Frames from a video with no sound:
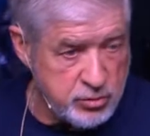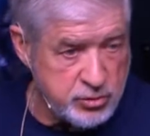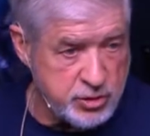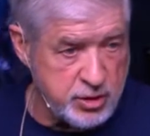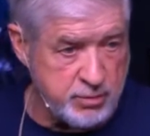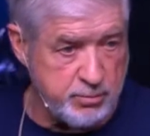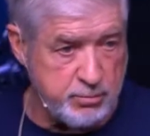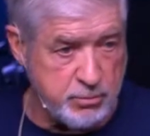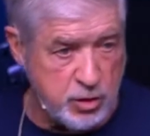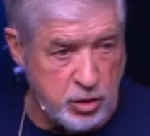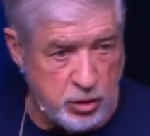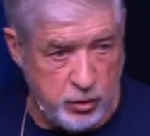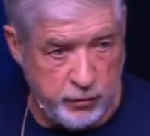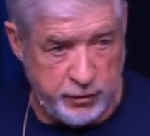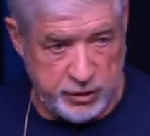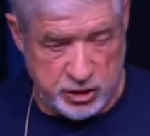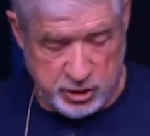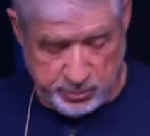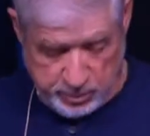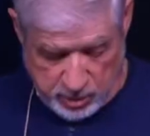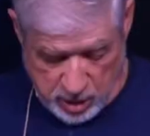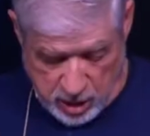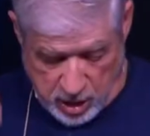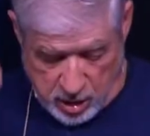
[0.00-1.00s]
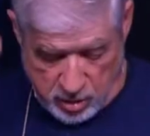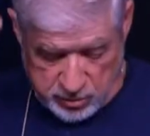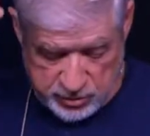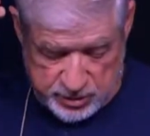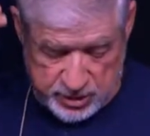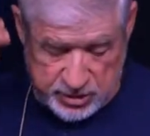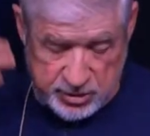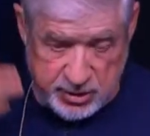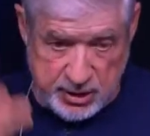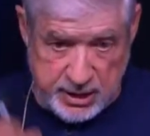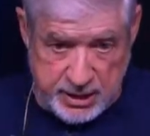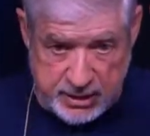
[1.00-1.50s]
that move? It's because
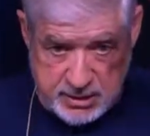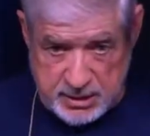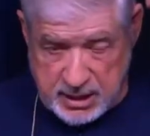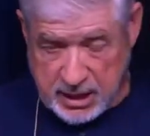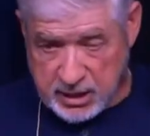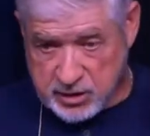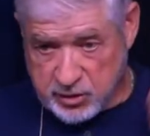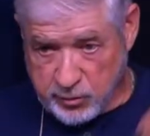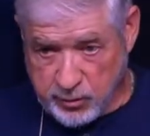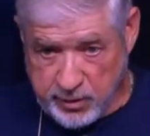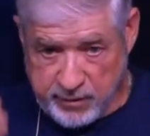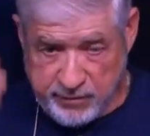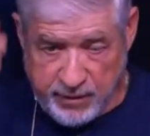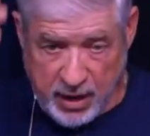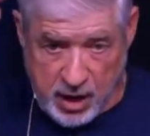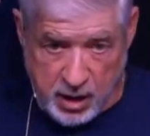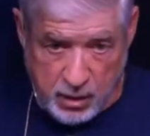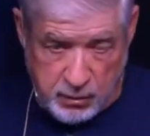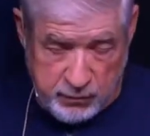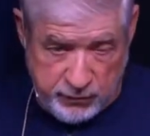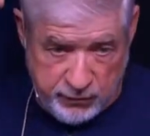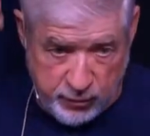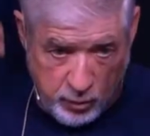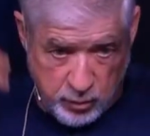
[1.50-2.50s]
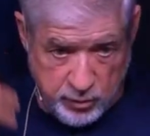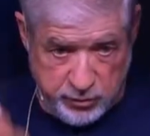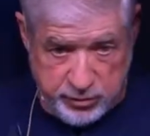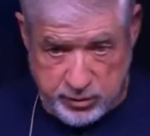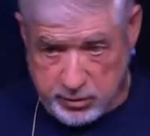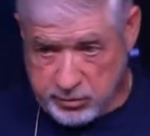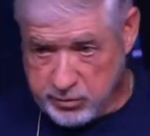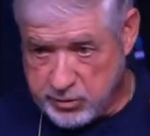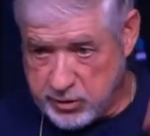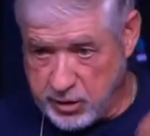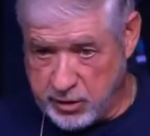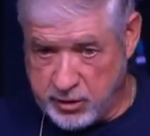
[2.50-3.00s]
this thing's got to revolve fourth
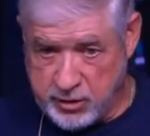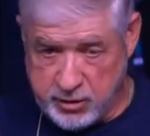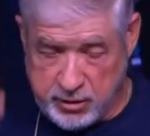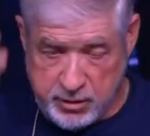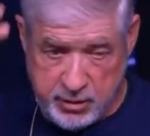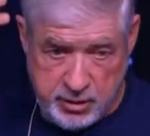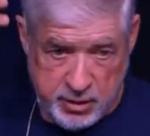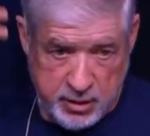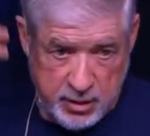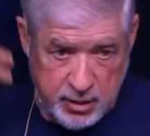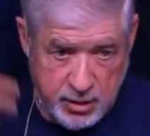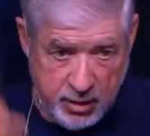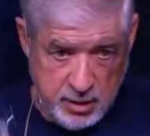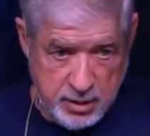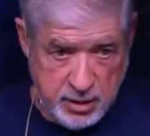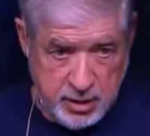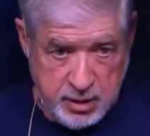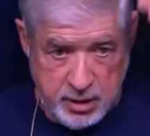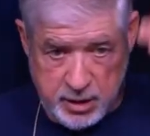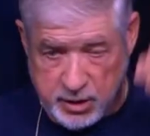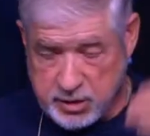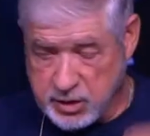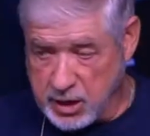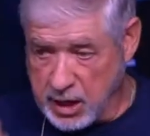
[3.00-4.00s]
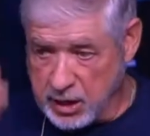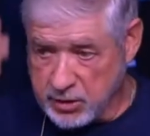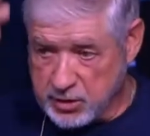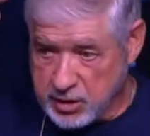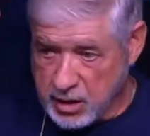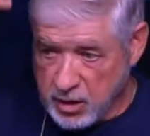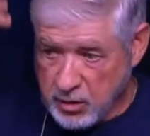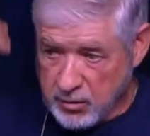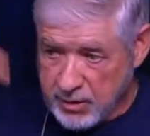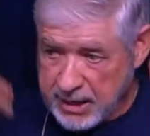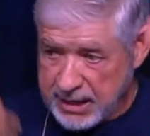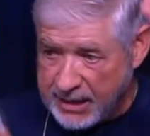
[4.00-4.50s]
and third. It's got to
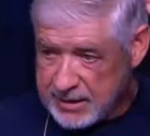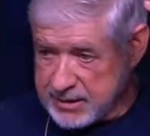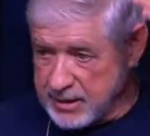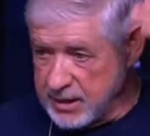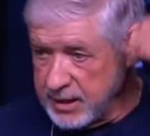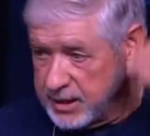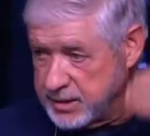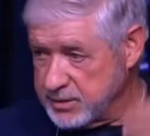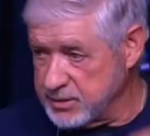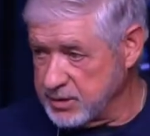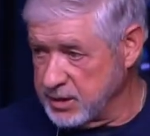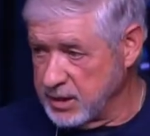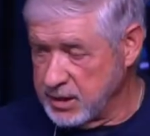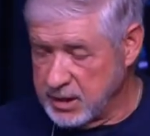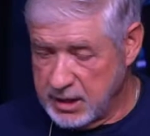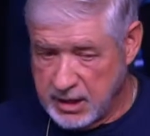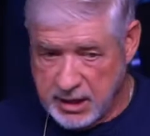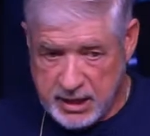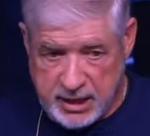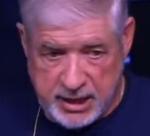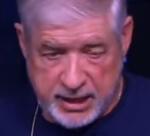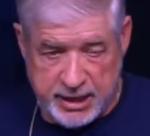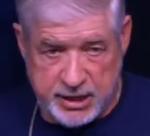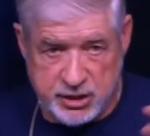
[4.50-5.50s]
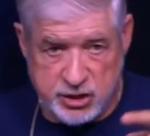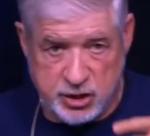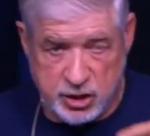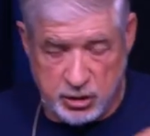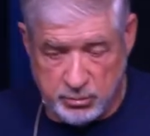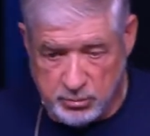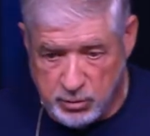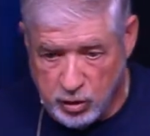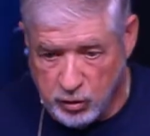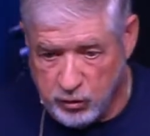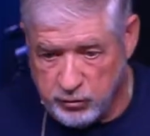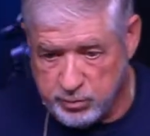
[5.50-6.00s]
go like this. And it's the
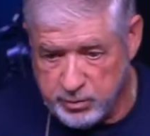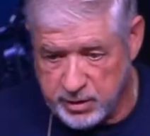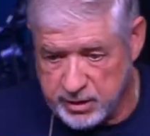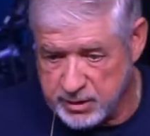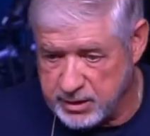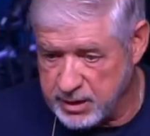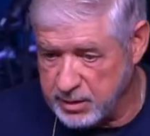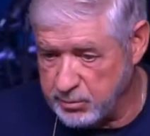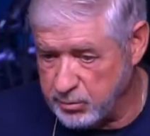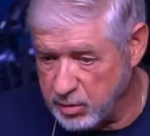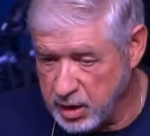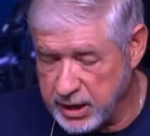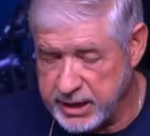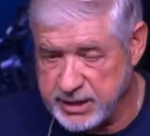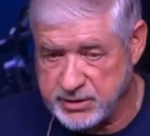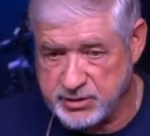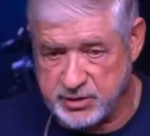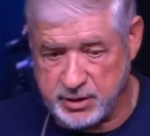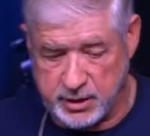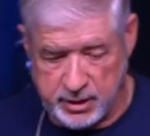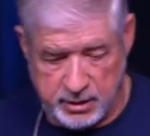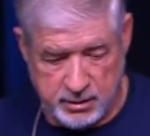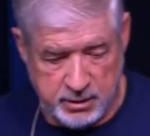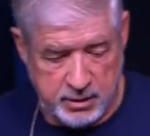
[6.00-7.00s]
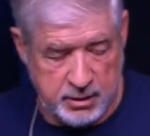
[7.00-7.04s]
movement that brings it.